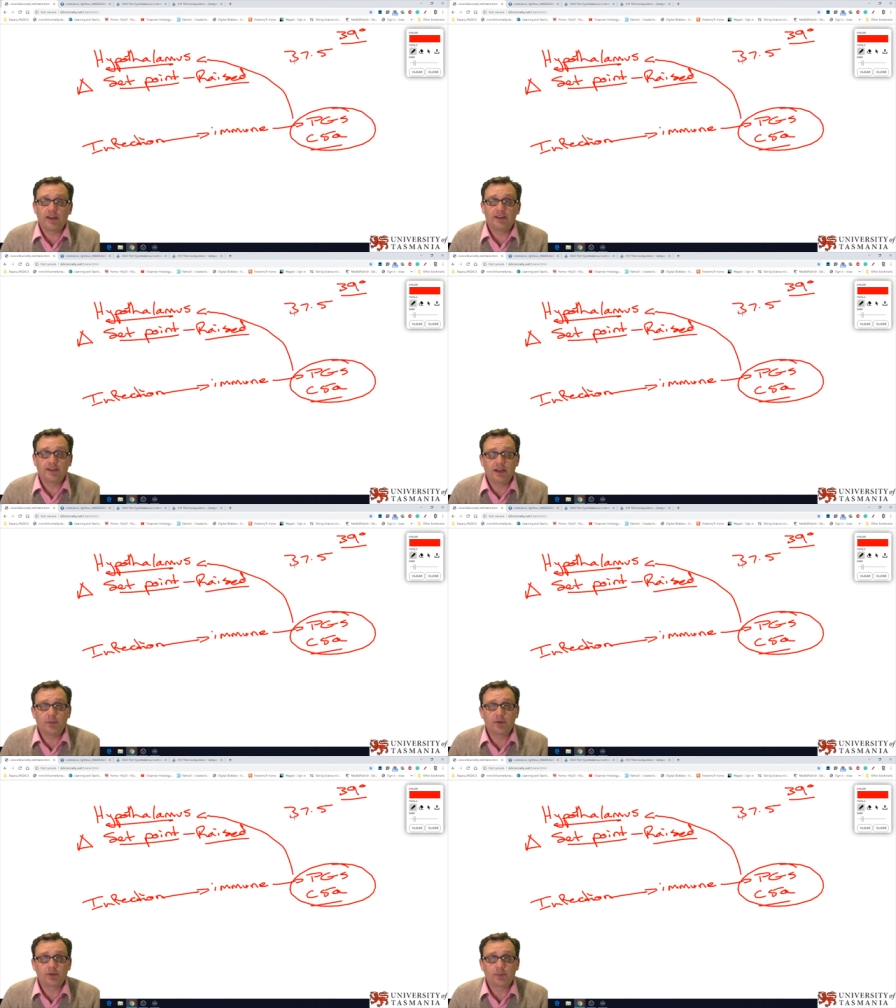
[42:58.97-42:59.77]
We're
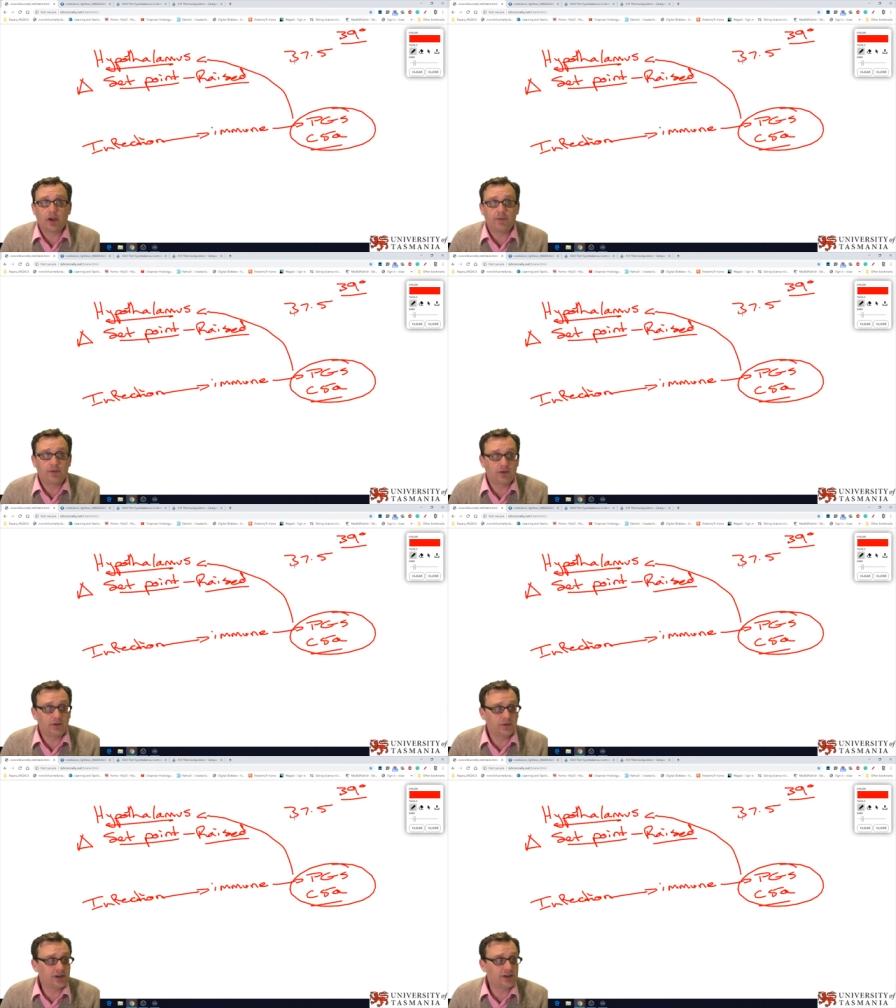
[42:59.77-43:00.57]
raising temperature by
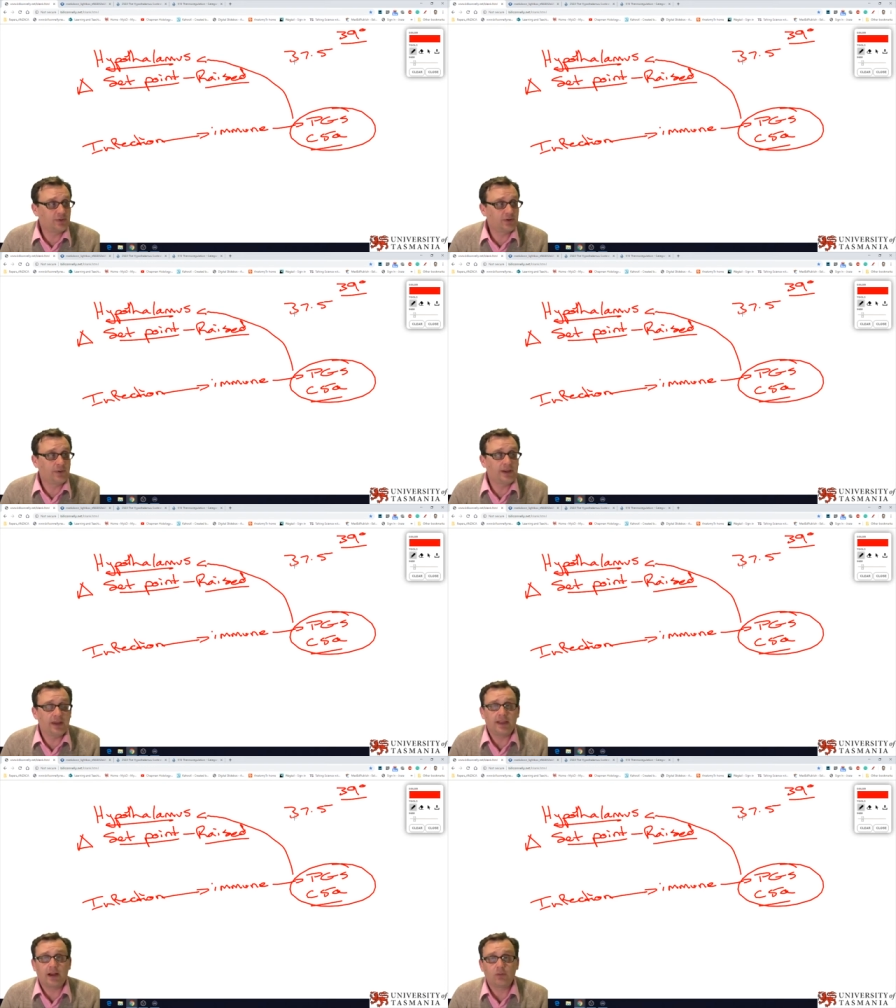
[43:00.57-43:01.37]
a few degrees,
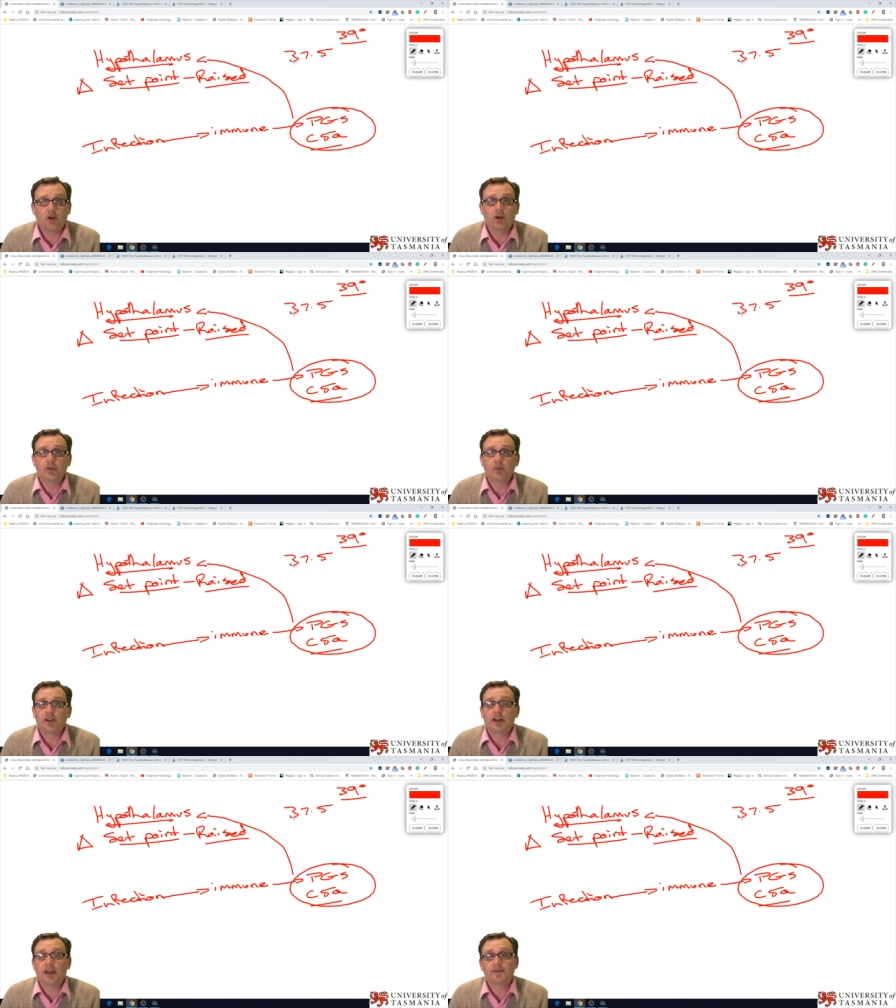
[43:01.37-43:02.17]
but if we get that
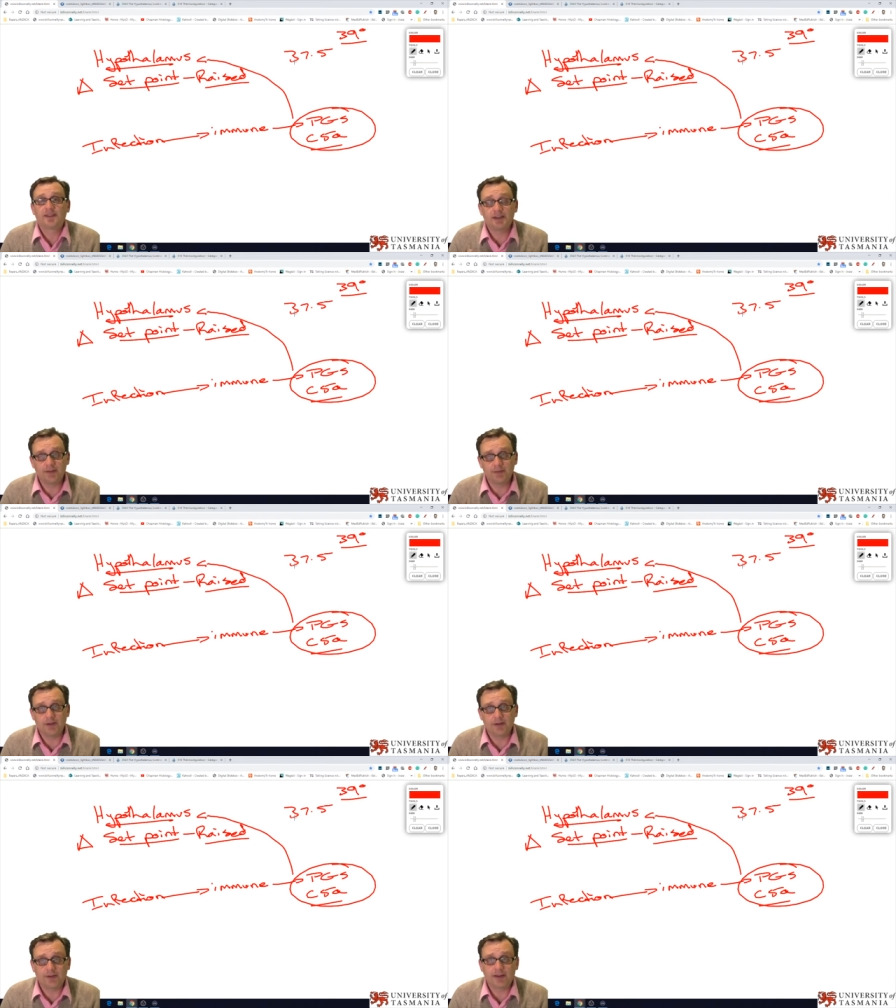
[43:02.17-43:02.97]
wrong, then we can have
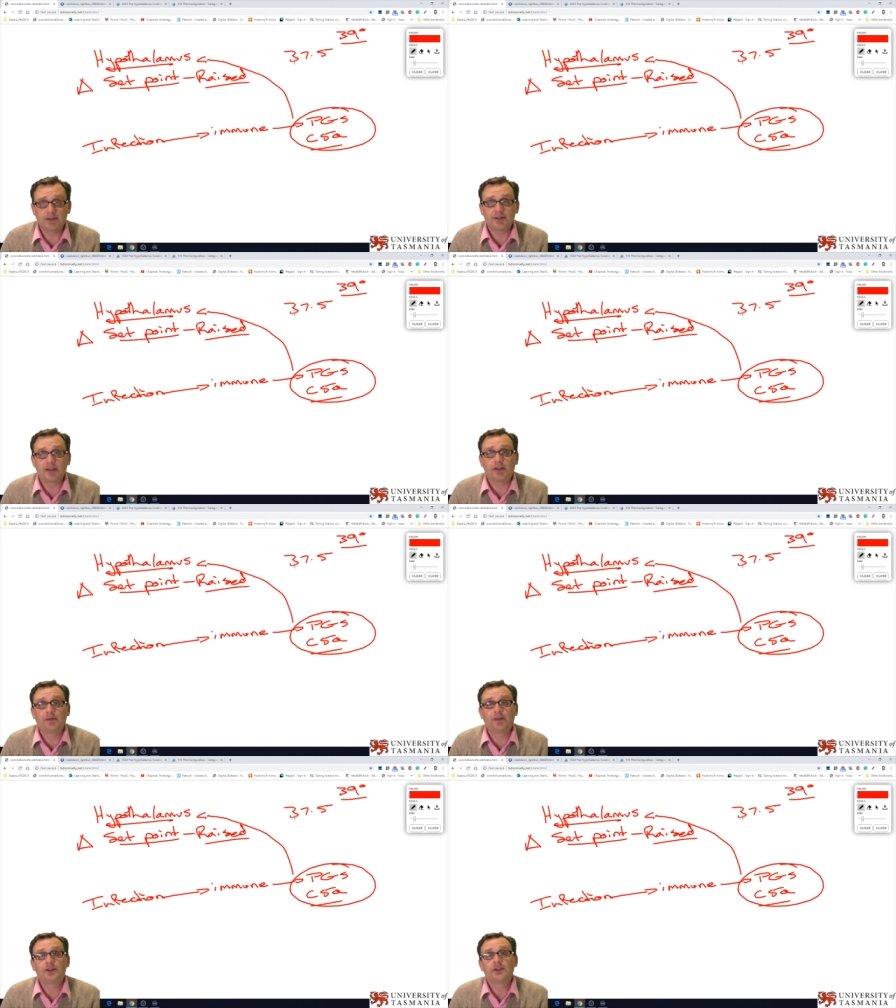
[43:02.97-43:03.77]
significant effects
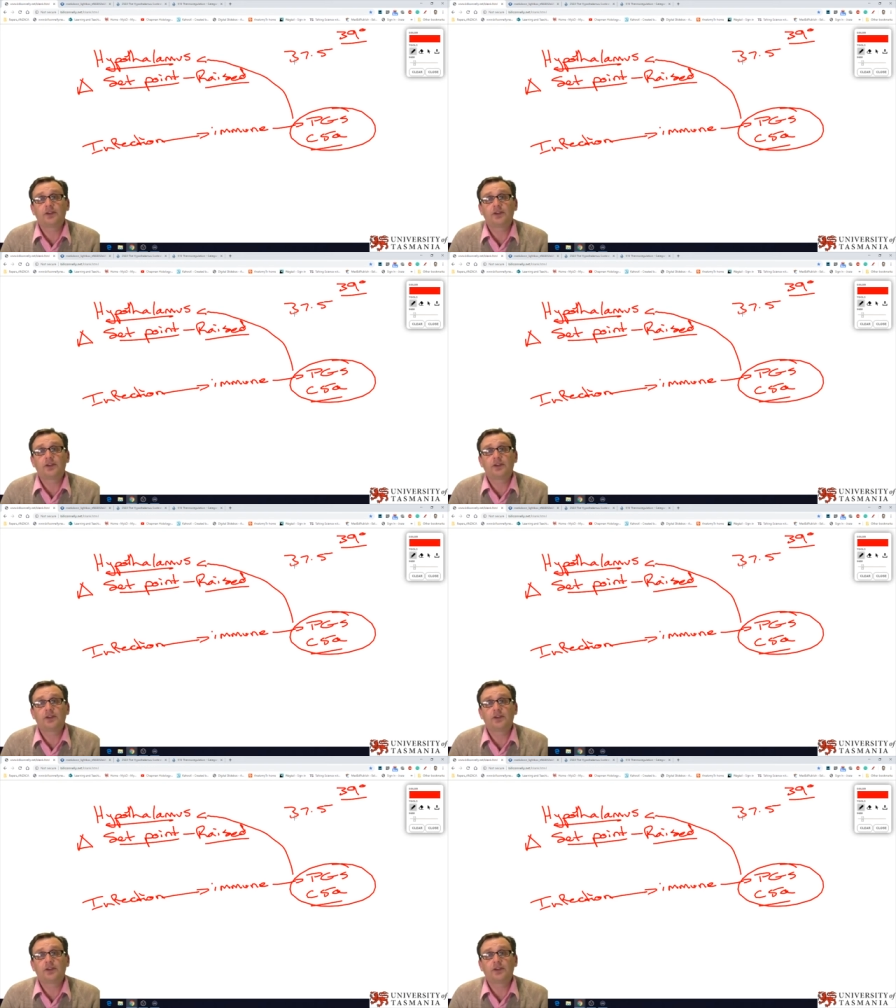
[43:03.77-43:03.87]
on cell